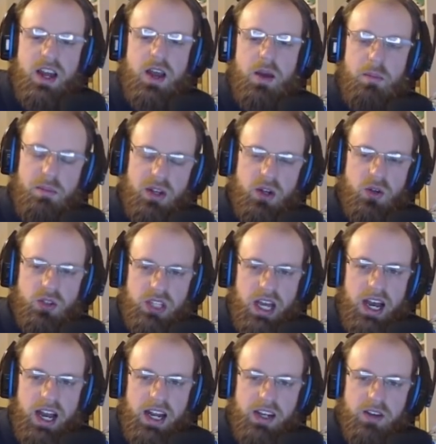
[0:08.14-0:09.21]
build
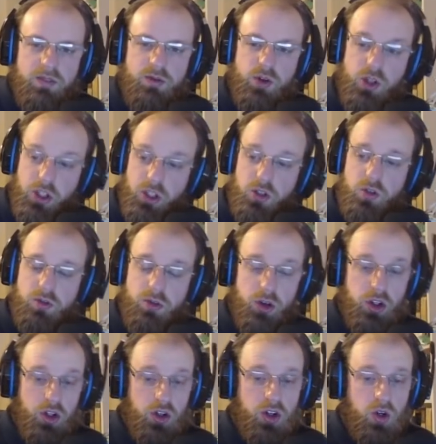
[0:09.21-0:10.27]
guide for you, for
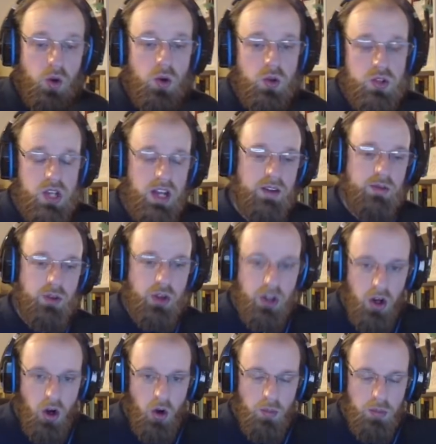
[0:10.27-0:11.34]
your goals, and for your
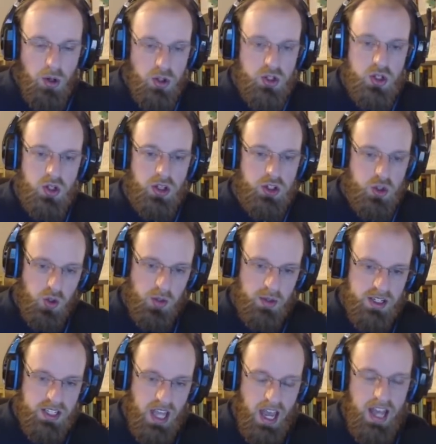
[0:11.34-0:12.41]
own personal
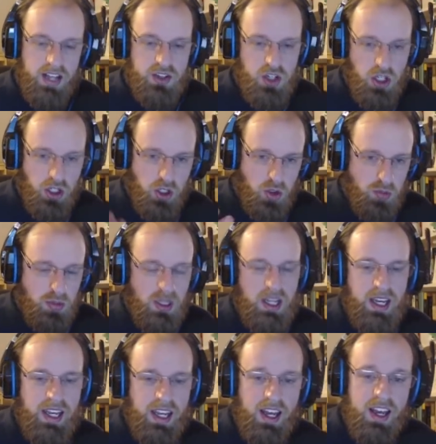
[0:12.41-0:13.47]
enjoyment as you
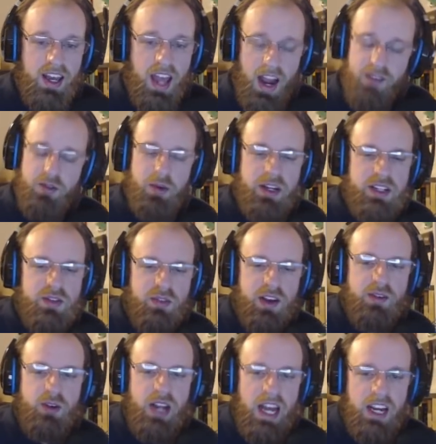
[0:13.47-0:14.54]
play everybody's
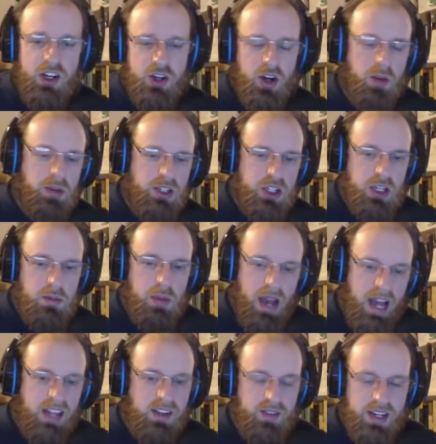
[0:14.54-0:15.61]
favorite action RPG,
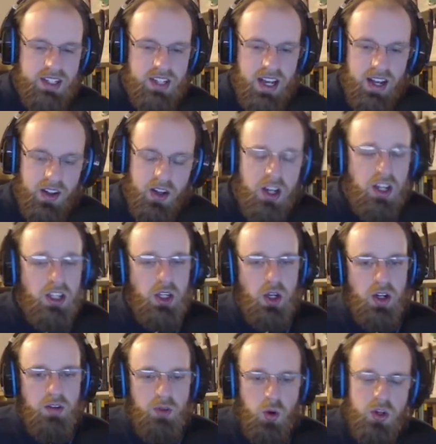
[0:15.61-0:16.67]
Path of Exile. You can
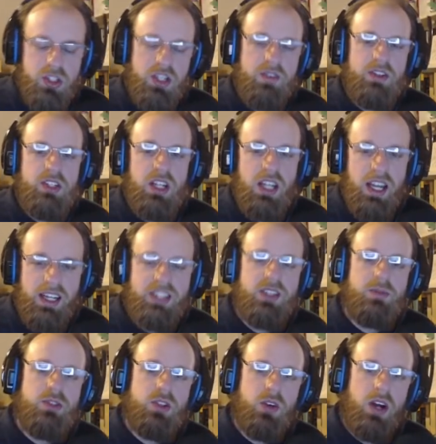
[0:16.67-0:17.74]
of course give us a like,
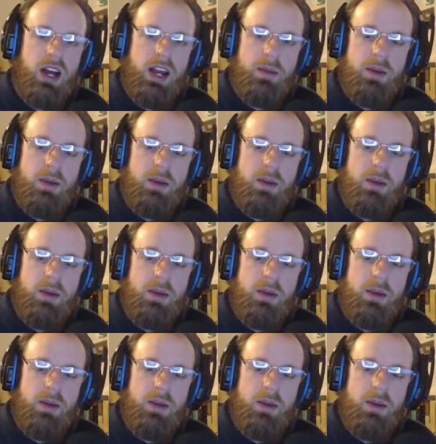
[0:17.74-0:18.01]
subscribe,